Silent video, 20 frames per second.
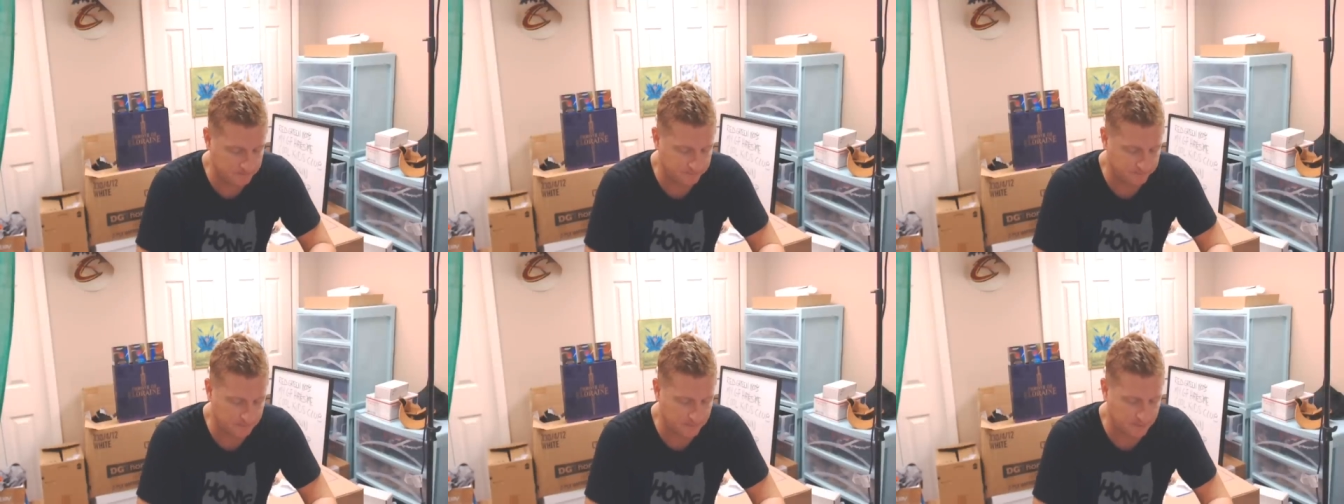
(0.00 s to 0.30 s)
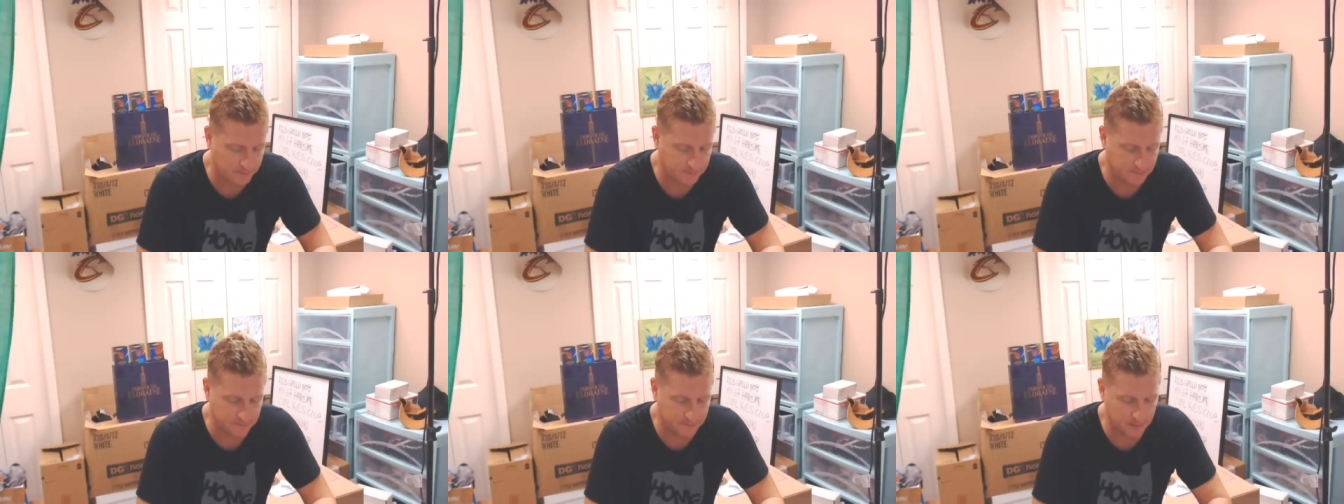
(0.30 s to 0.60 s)

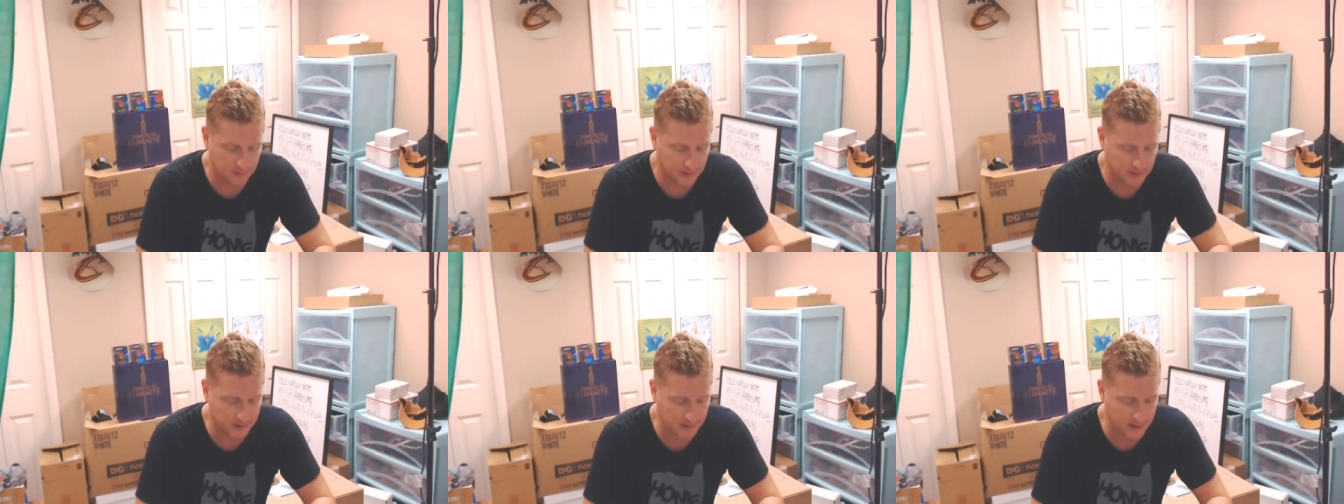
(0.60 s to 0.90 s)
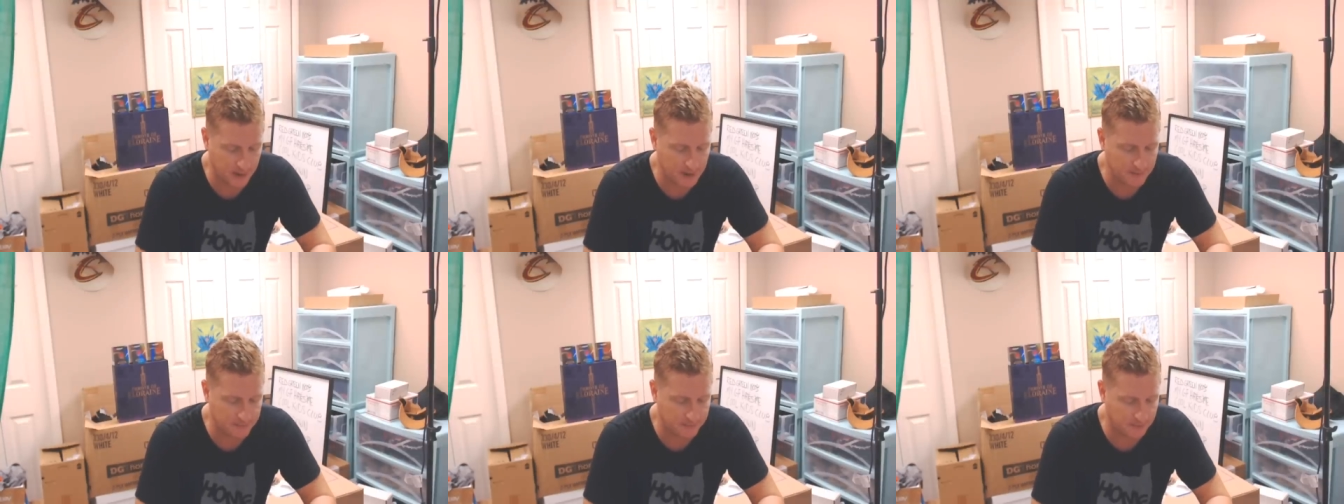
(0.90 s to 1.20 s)
This is nutty.
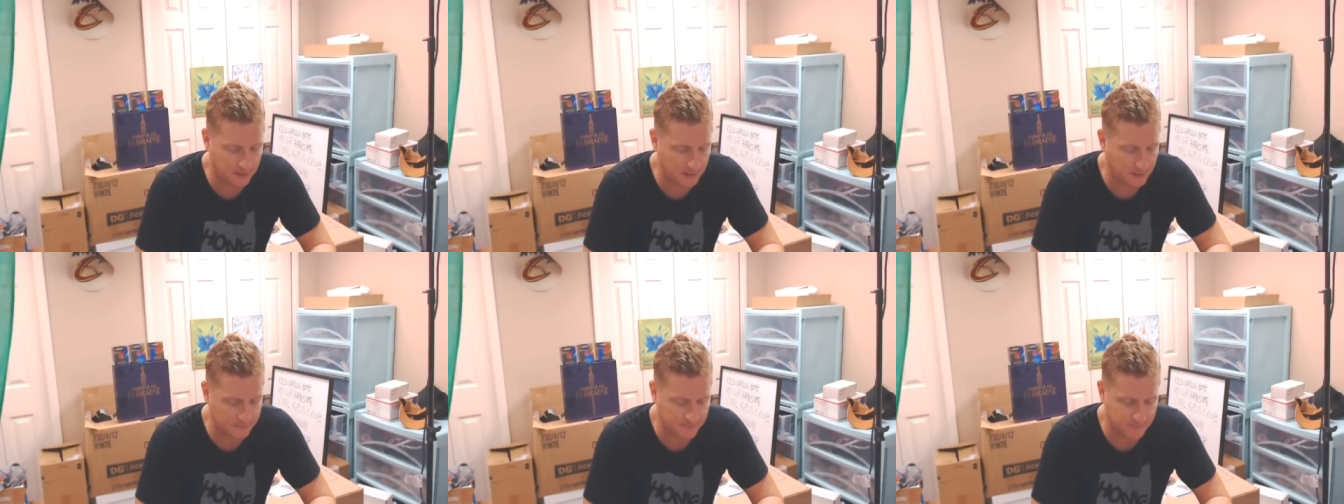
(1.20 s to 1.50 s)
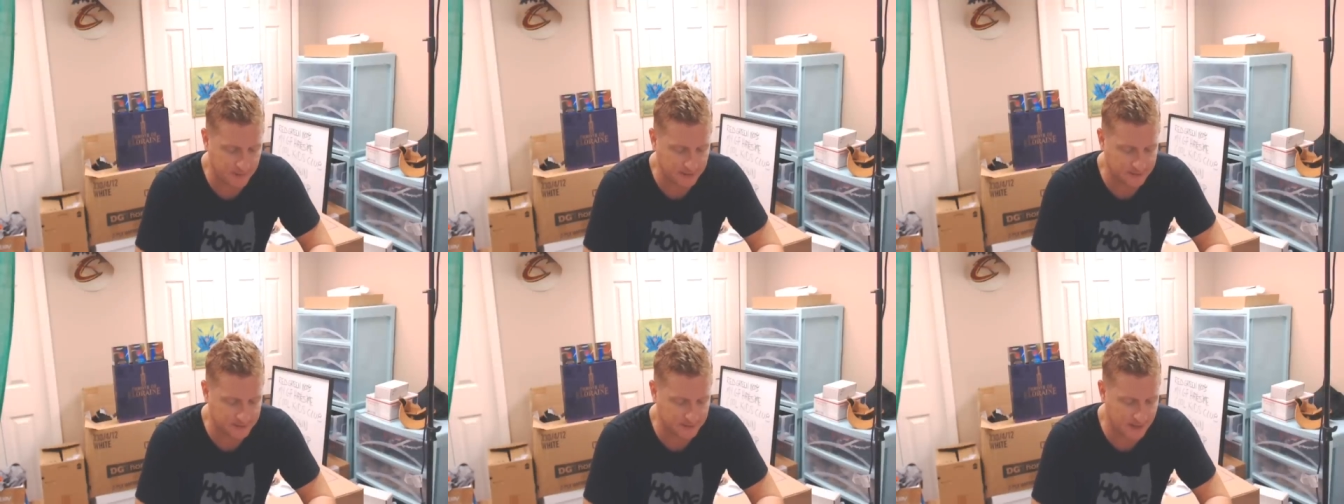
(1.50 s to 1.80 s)
I, uh,
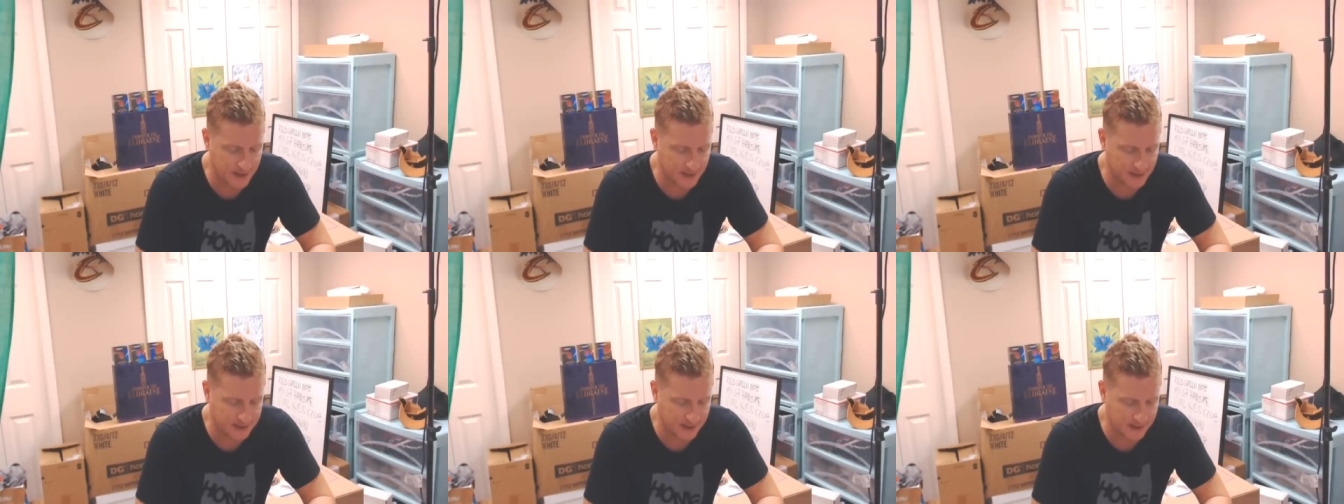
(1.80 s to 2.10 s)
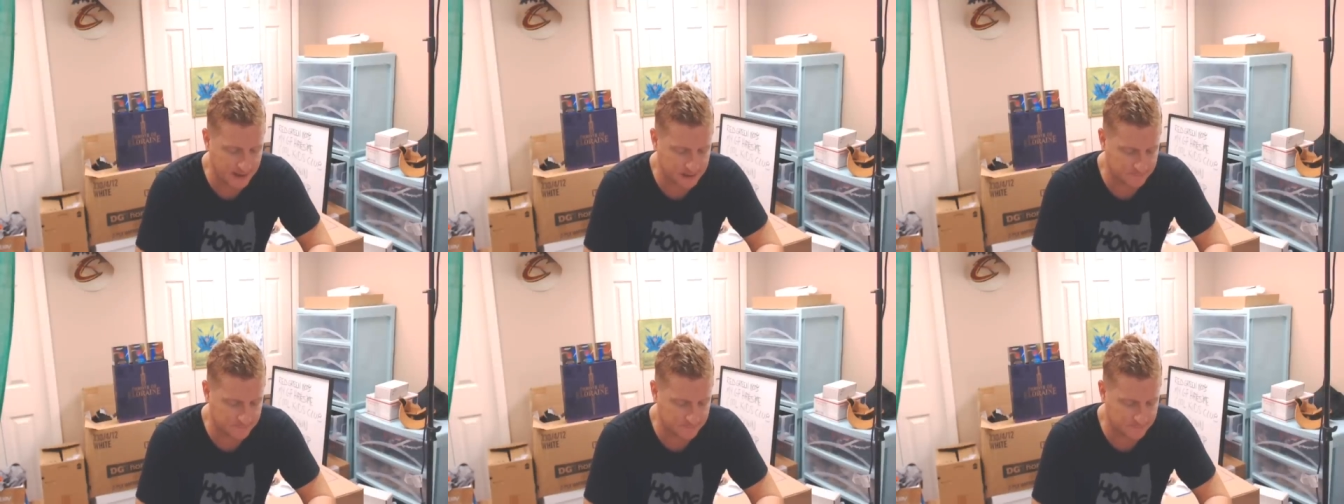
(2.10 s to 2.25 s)
thanks a lot, guys,